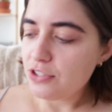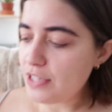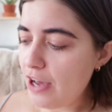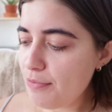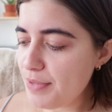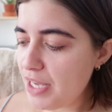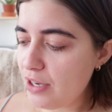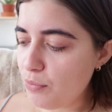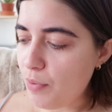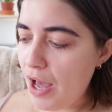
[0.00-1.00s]
So now I'm
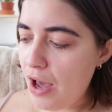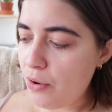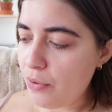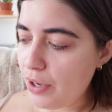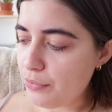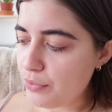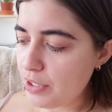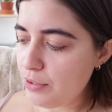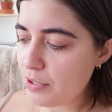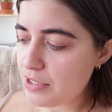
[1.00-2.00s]
like, wow, I
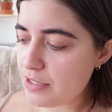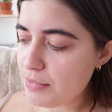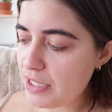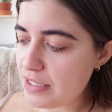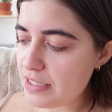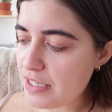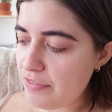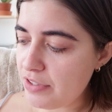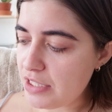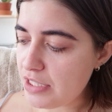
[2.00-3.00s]
really want some like
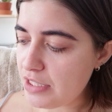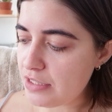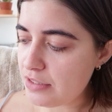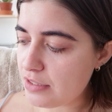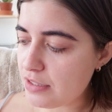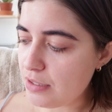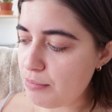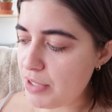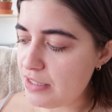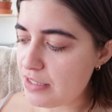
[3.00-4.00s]
70s
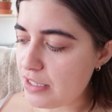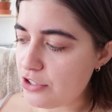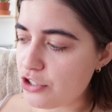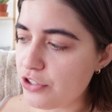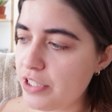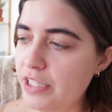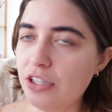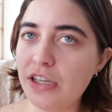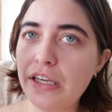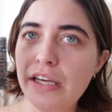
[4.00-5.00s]
mid-century
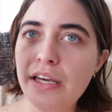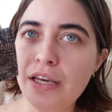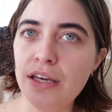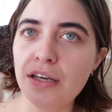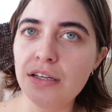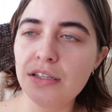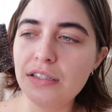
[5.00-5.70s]
looking